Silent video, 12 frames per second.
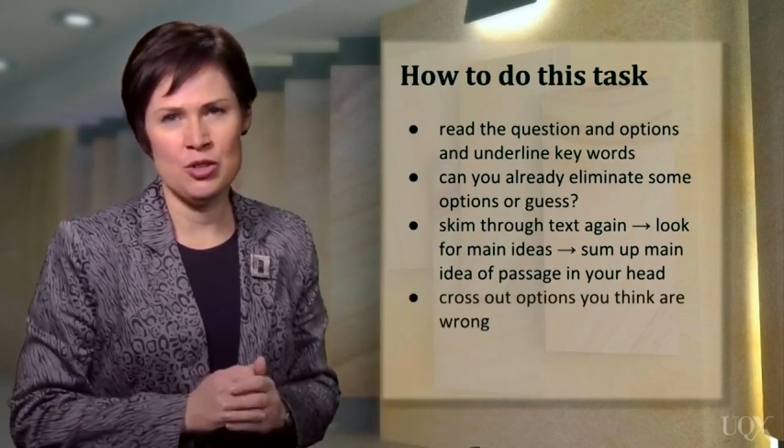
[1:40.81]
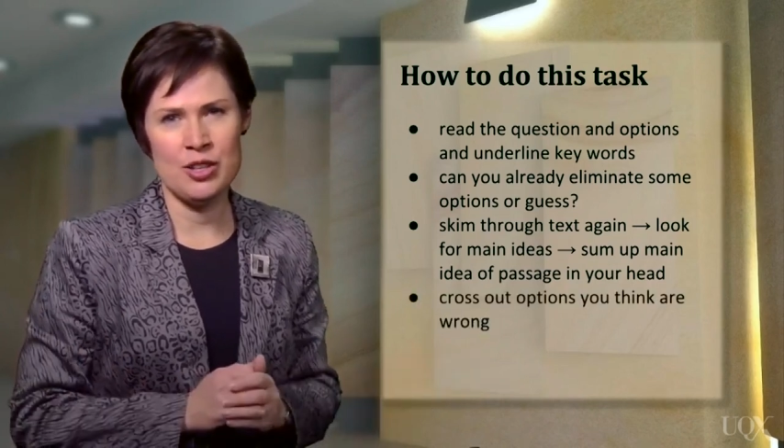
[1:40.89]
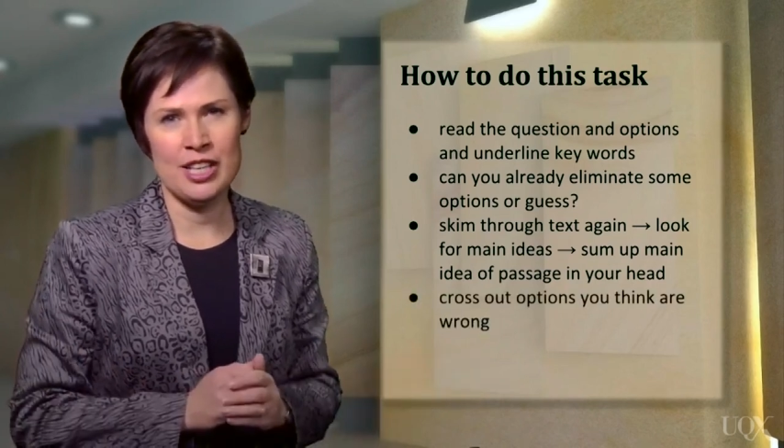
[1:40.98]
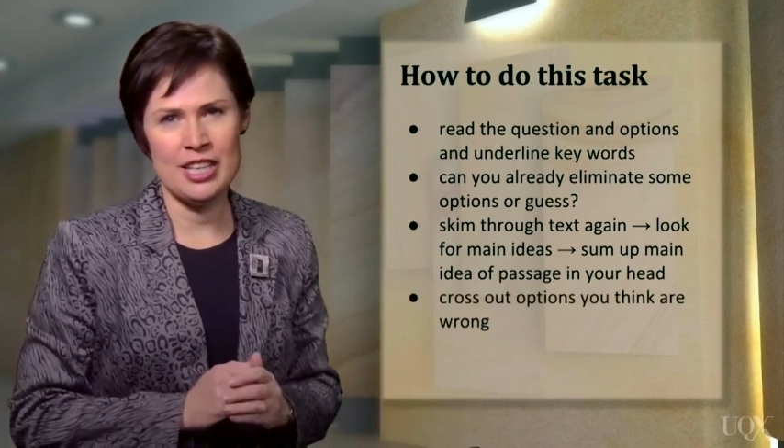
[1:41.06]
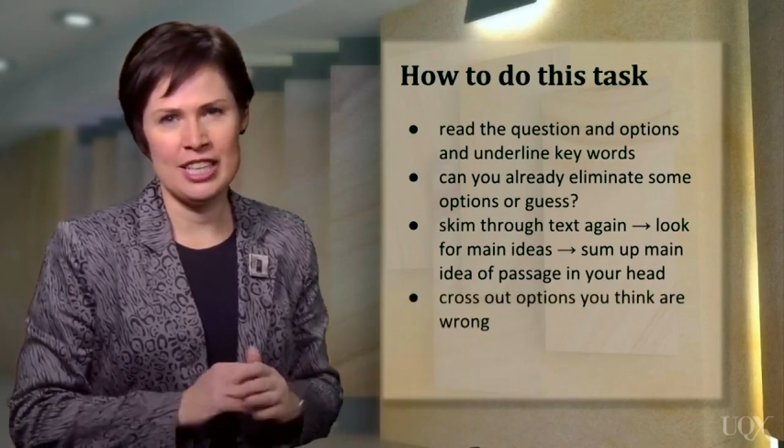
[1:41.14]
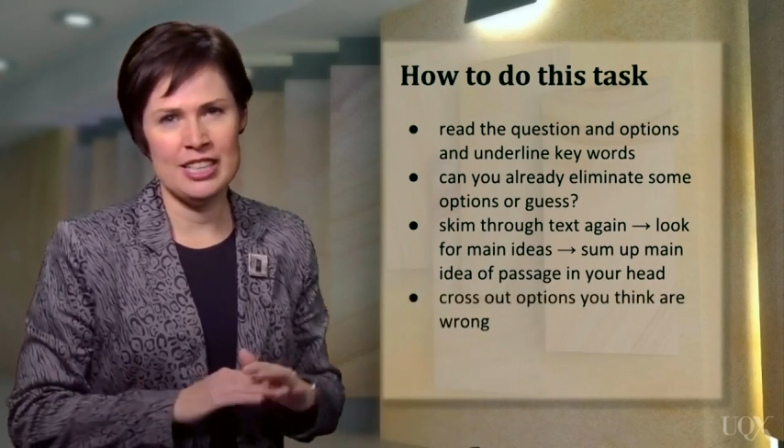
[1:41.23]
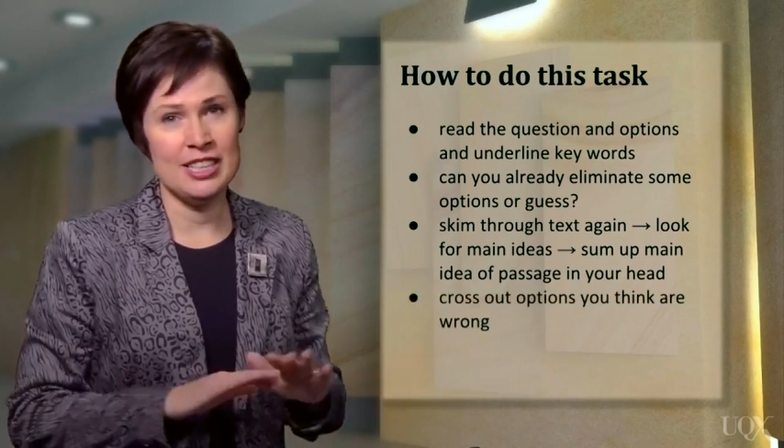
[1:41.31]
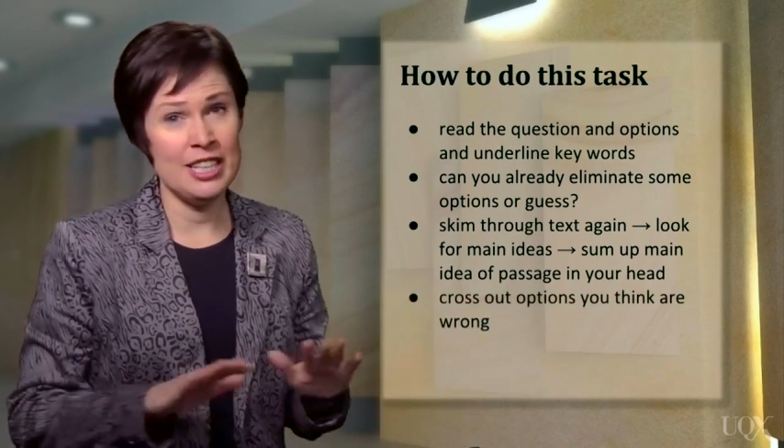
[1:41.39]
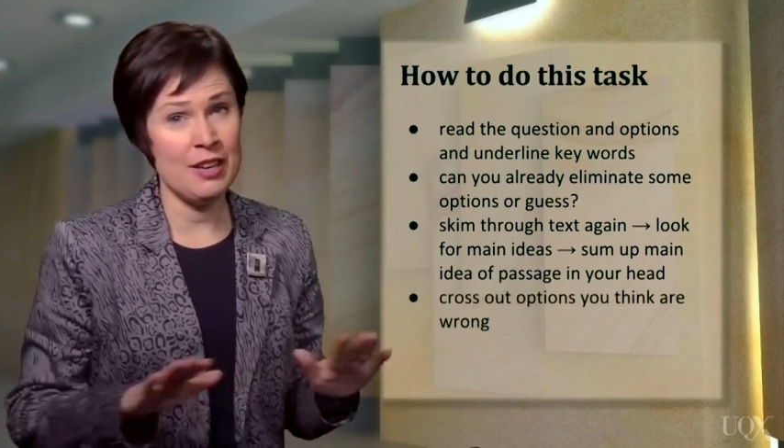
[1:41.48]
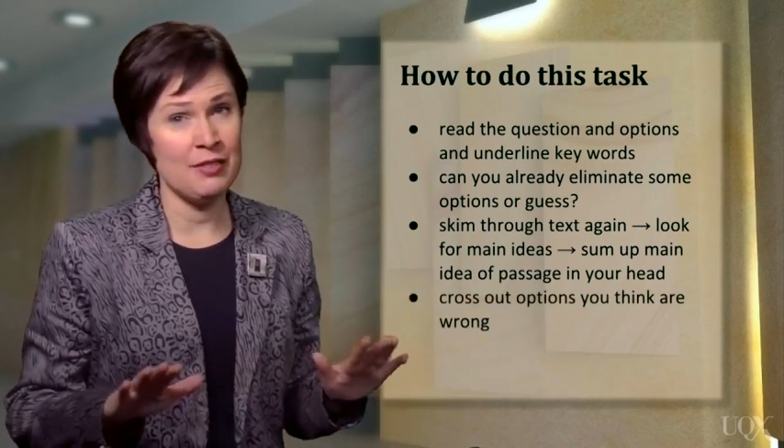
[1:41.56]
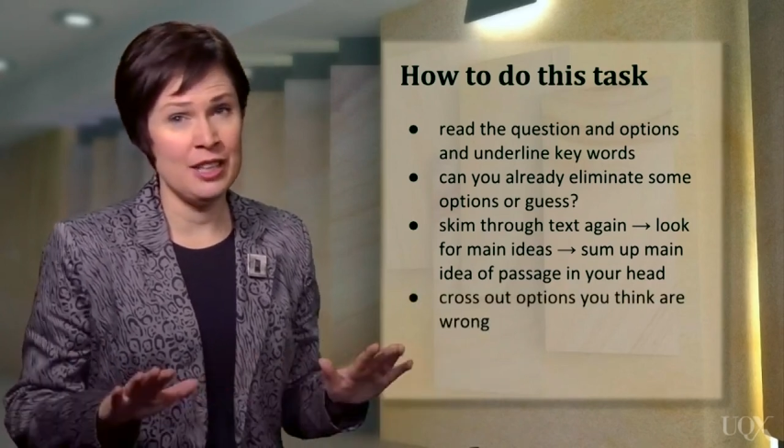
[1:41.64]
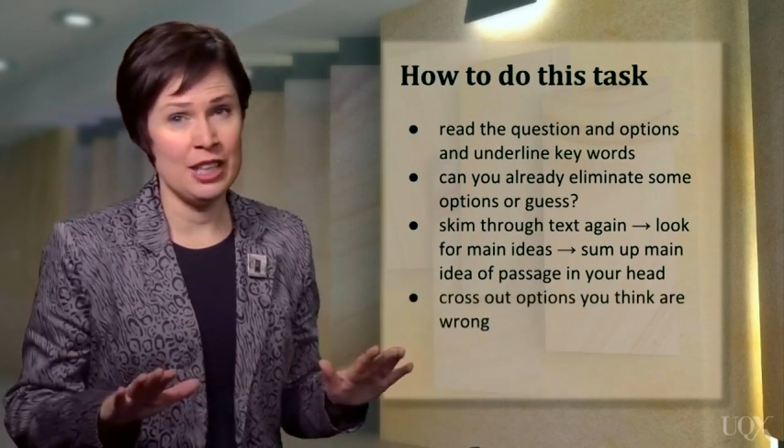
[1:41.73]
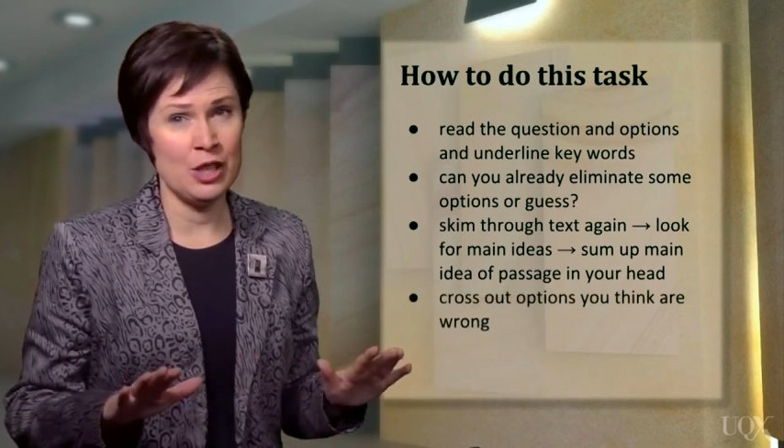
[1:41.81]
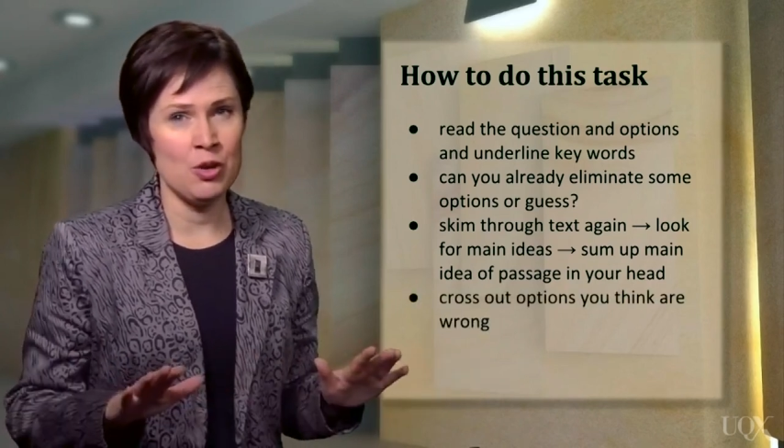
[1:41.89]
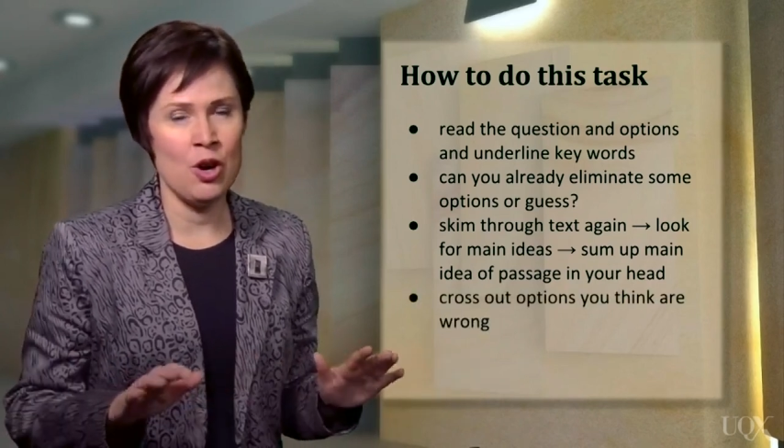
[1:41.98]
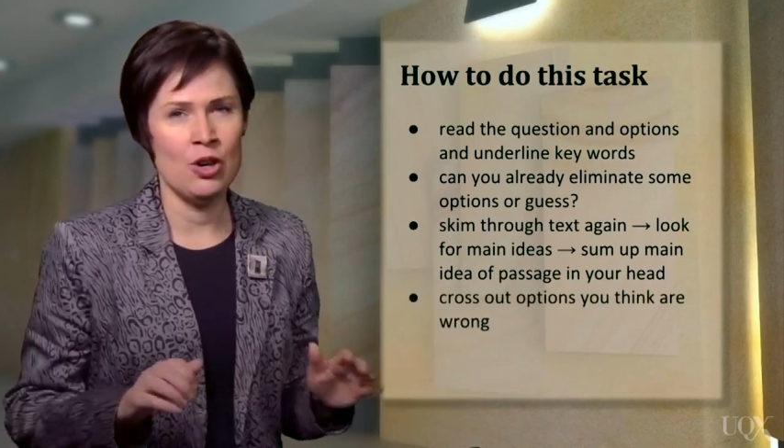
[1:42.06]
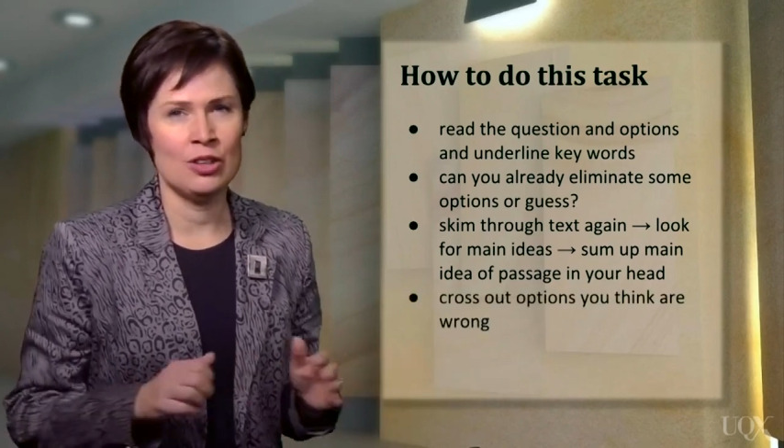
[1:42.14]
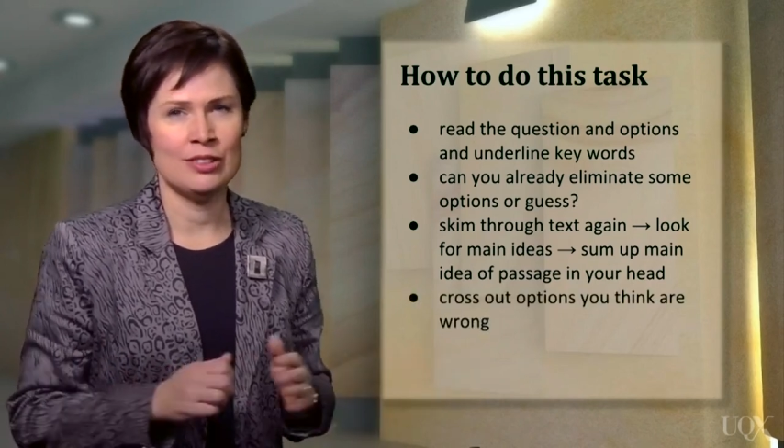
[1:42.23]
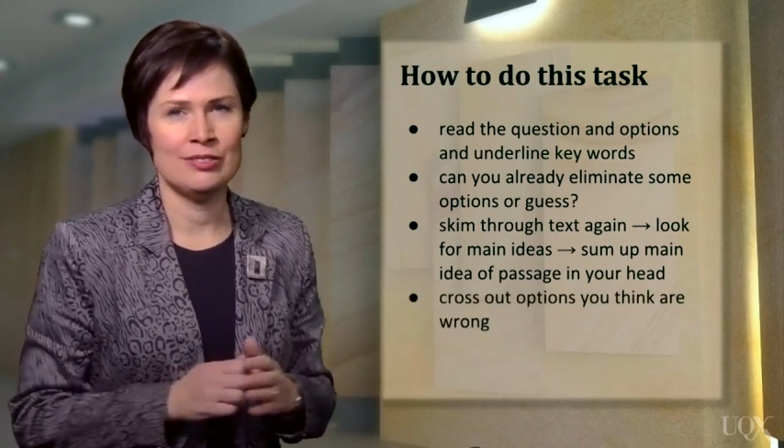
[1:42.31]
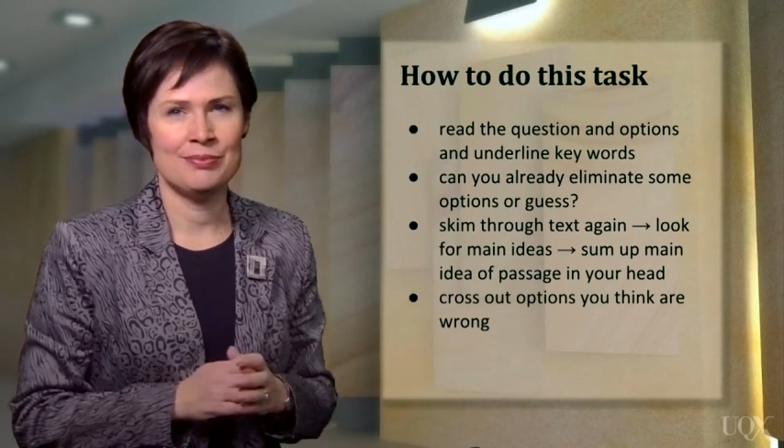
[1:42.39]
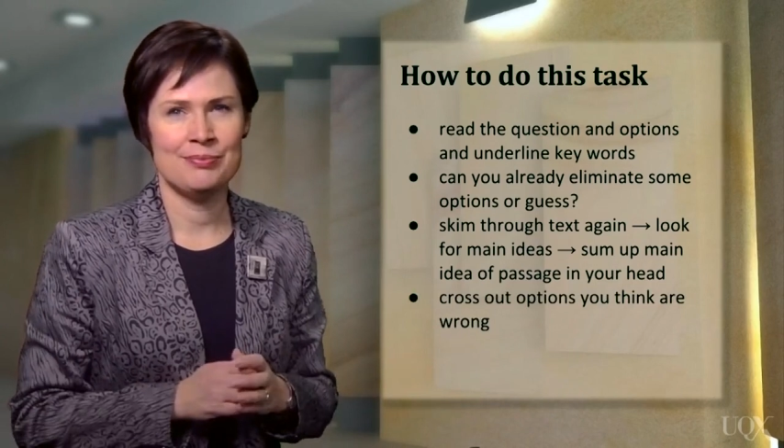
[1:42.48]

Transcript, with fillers: think are definitely wrong.